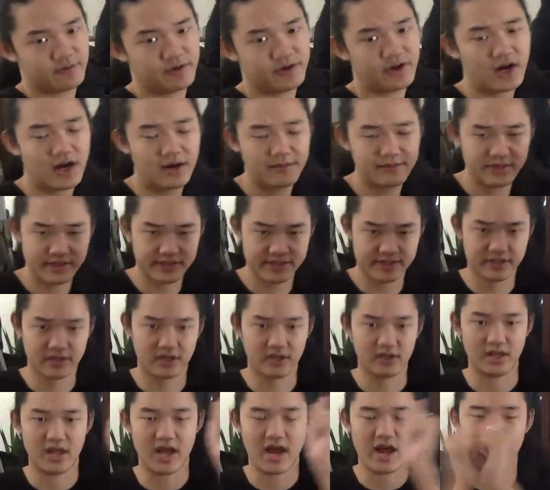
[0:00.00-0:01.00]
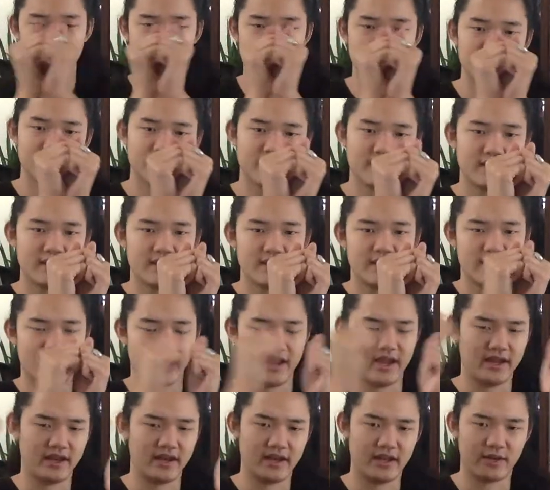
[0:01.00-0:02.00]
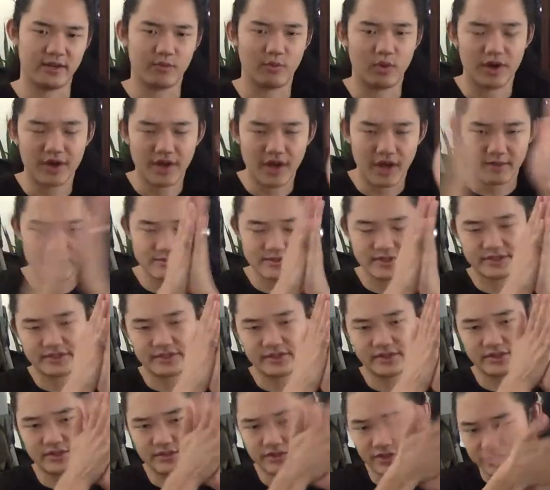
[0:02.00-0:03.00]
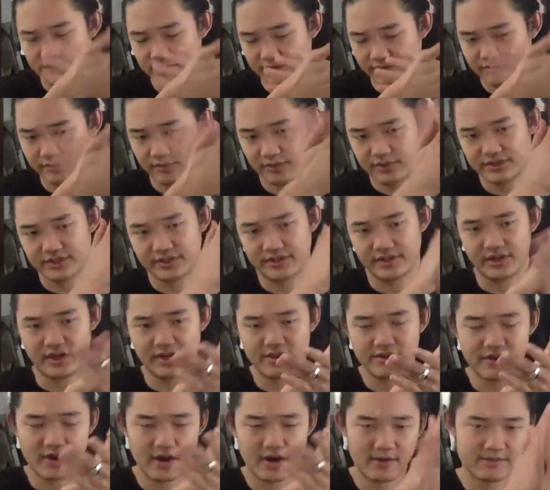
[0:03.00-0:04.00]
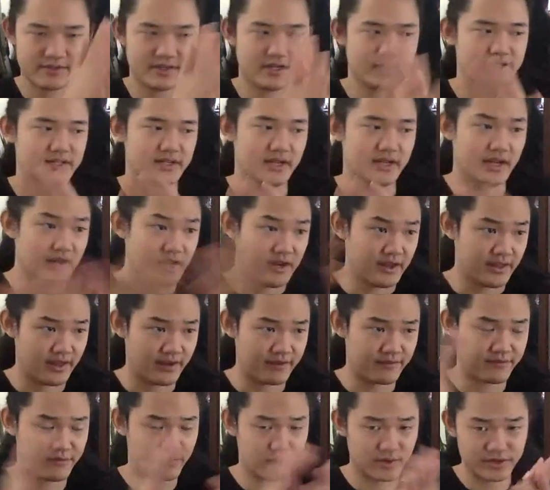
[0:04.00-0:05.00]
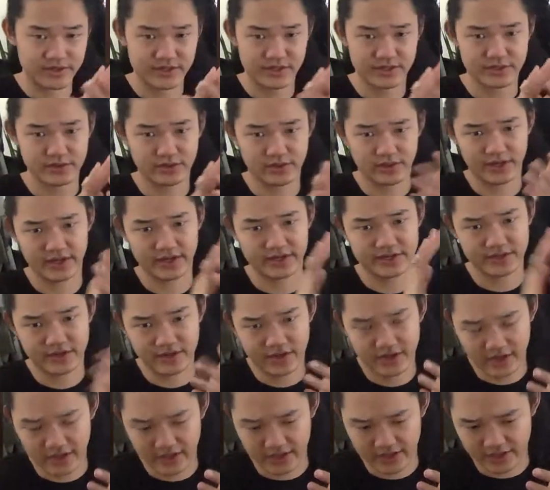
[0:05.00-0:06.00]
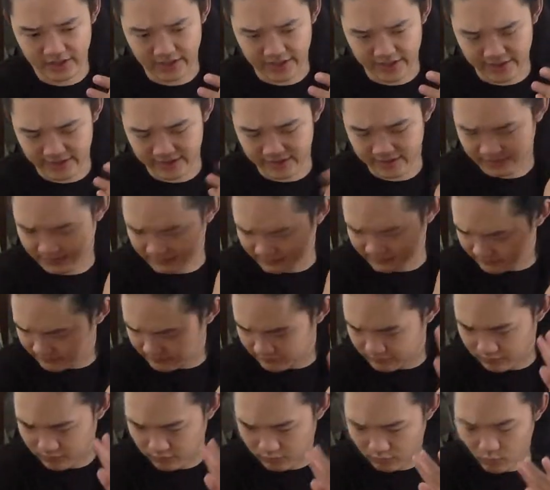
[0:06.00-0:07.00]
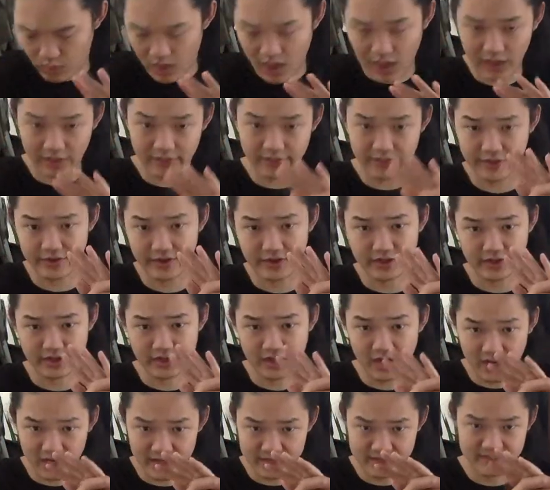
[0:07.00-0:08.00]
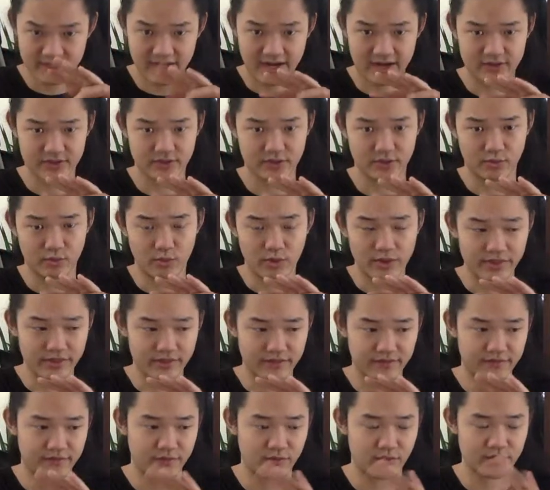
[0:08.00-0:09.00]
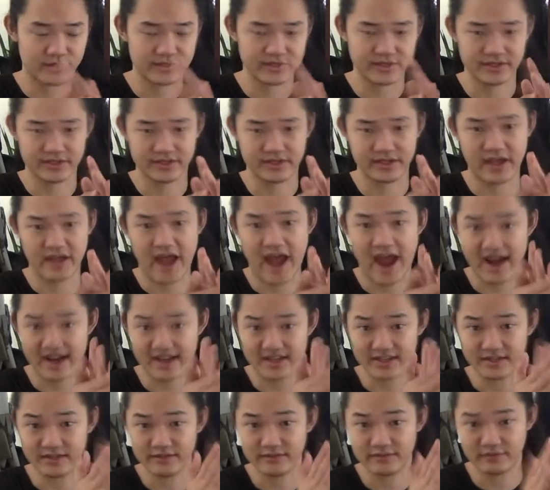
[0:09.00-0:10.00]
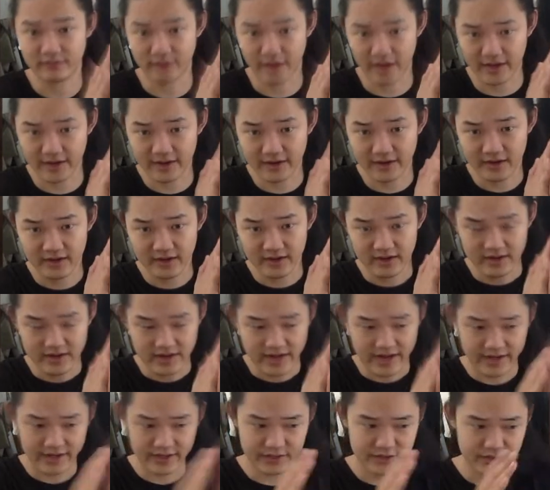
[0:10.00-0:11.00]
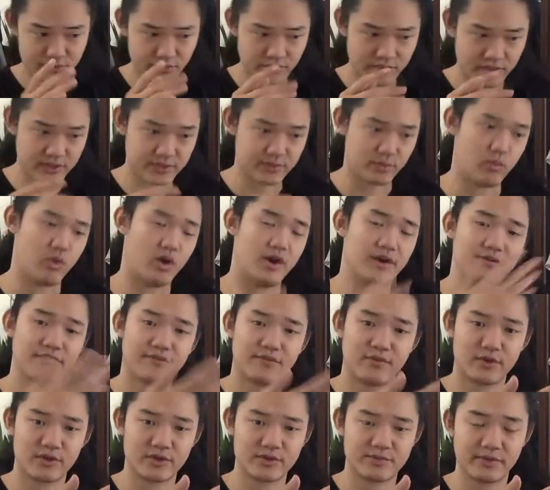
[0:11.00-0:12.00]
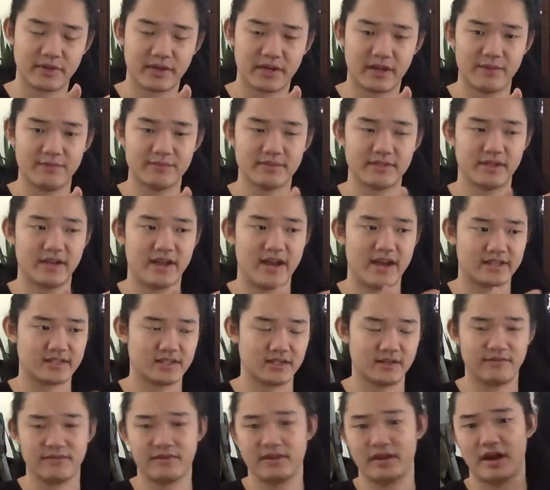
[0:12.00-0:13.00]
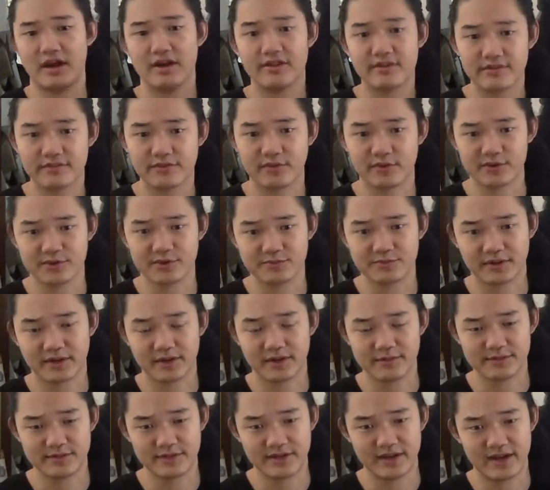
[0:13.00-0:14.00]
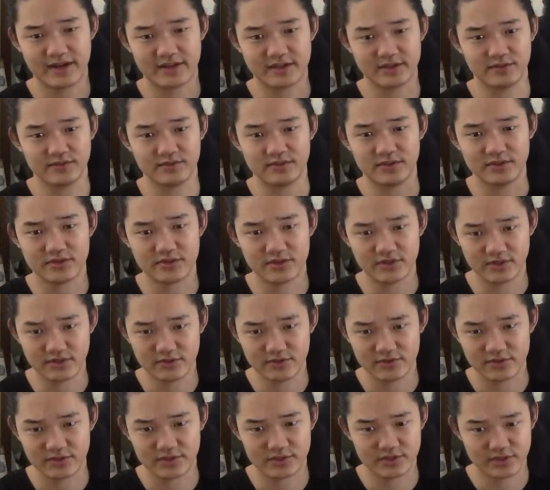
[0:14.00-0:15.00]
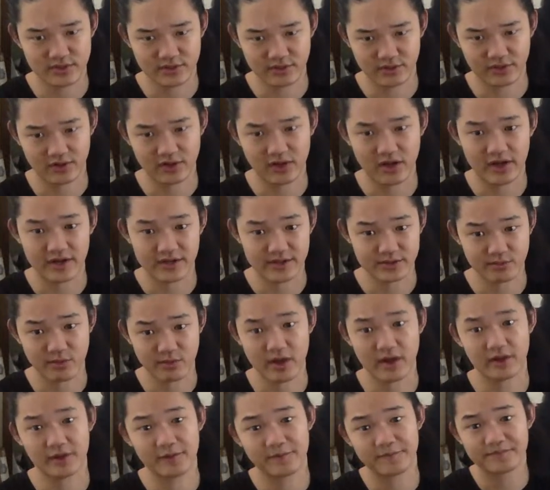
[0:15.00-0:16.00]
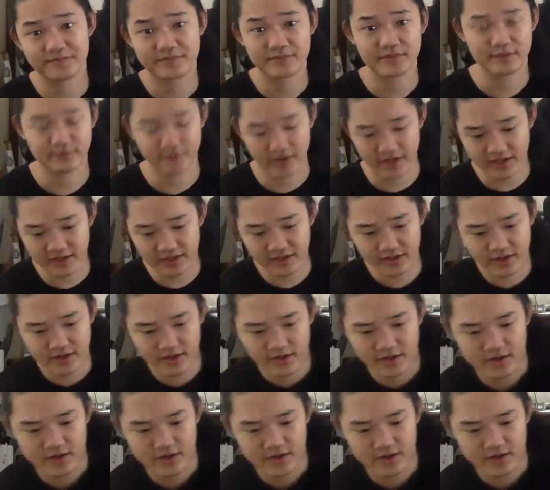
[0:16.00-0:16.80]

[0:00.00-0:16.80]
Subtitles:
When objects collide and like one object exerts a force on the other object, that force is only exerted like while they're in contact or when the force is active, right? And as soon as one force becomes inactive, the other force becomes inactive due to Newton's third law as well, right?